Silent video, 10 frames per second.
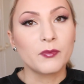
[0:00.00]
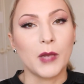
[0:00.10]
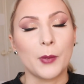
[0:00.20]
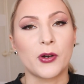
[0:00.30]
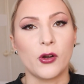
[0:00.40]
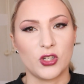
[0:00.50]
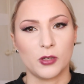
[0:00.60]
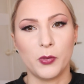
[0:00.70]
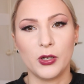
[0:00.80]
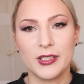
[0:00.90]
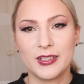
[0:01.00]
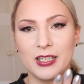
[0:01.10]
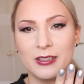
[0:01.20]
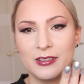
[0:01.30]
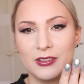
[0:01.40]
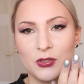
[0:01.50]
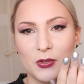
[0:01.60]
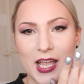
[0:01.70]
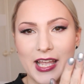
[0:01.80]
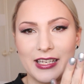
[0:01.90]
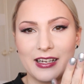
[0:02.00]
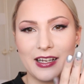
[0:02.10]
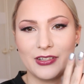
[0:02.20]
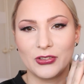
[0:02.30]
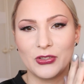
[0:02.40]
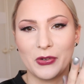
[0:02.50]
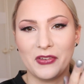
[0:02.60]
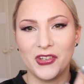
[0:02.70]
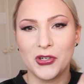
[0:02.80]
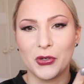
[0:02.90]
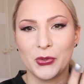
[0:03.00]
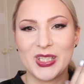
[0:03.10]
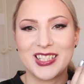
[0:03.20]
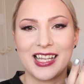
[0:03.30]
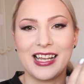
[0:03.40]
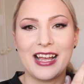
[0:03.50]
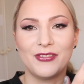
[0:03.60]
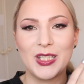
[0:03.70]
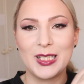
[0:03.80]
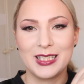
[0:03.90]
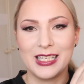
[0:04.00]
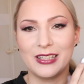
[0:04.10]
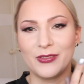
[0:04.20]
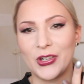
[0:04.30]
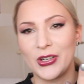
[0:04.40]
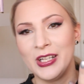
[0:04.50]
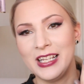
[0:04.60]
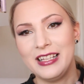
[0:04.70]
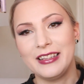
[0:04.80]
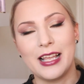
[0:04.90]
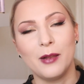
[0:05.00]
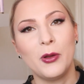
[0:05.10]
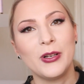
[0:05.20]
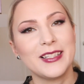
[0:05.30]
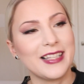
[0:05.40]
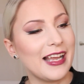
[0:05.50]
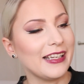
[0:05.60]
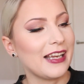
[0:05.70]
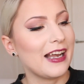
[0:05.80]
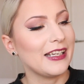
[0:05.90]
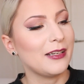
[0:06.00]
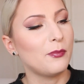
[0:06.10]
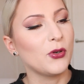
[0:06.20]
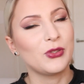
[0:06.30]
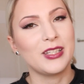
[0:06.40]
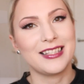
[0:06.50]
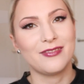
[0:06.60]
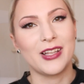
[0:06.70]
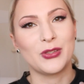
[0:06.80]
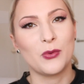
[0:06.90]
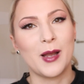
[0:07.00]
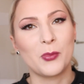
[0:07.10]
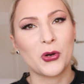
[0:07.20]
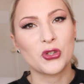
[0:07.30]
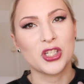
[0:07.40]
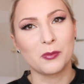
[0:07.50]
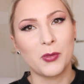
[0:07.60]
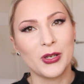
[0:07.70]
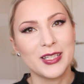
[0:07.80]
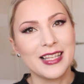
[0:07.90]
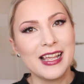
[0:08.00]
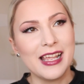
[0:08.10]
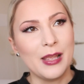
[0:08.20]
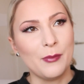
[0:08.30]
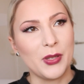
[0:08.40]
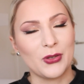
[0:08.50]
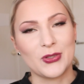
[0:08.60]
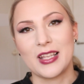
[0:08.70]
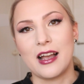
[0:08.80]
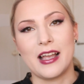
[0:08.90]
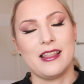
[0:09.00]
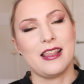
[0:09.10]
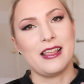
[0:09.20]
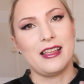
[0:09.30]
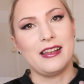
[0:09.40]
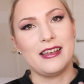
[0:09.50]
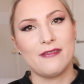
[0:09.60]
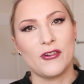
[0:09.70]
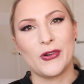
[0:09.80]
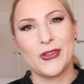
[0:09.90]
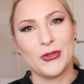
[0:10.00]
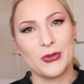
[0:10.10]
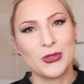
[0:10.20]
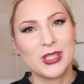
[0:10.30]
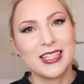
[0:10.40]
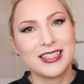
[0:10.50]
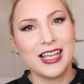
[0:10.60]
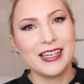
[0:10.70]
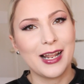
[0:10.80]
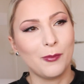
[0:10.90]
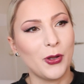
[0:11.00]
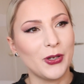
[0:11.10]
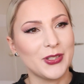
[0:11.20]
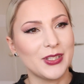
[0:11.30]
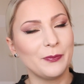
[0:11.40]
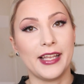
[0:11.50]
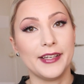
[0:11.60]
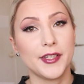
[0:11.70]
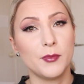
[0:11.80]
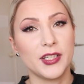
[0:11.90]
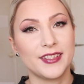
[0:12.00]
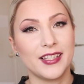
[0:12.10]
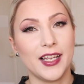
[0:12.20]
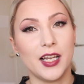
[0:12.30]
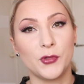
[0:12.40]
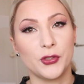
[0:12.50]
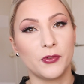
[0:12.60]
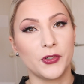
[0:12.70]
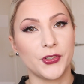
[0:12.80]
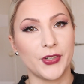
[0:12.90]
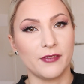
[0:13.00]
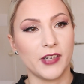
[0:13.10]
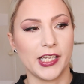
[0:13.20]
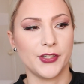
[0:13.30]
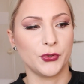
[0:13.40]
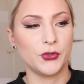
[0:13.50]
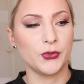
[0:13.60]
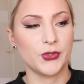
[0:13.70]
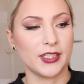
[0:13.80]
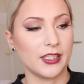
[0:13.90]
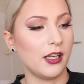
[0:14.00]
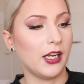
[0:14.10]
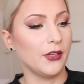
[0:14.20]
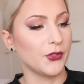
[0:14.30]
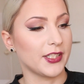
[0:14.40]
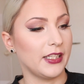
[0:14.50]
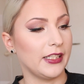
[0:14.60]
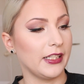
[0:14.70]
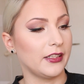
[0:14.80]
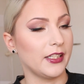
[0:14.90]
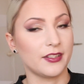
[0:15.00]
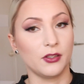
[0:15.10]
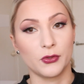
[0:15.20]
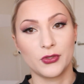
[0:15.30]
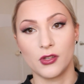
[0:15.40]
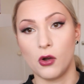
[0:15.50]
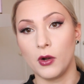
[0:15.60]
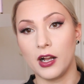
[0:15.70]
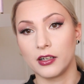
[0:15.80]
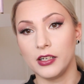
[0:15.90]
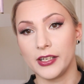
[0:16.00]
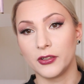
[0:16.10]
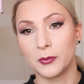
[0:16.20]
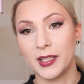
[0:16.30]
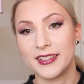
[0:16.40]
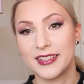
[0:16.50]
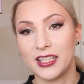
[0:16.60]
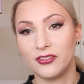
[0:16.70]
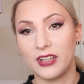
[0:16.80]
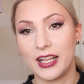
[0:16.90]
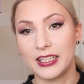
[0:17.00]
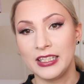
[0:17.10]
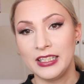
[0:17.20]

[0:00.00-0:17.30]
my project polish, today, I don't know if you know this, I have the silver nail polish, and I did put this one to my project polish because I never used this nail polish. And I must say, I'm not wondering why I don't use this. I honestly think this looks so ugly on myself, like,